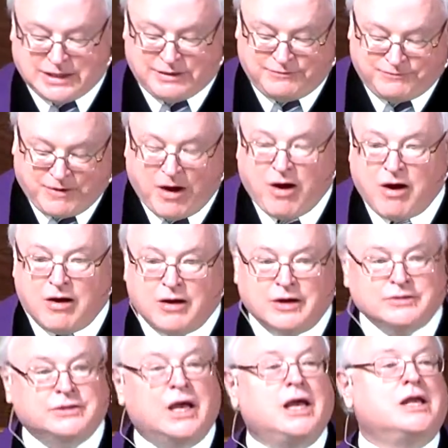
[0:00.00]
and
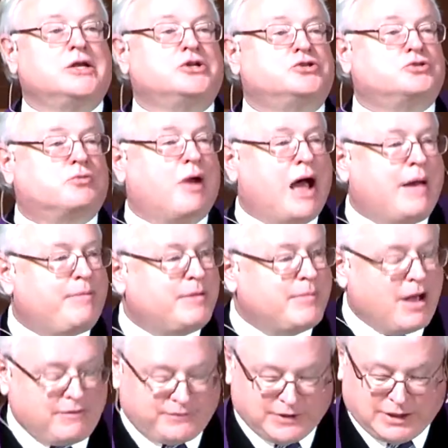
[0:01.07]
foreigners. Drop him
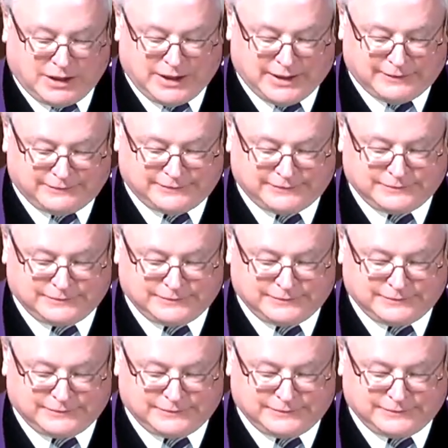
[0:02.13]
off the cliff.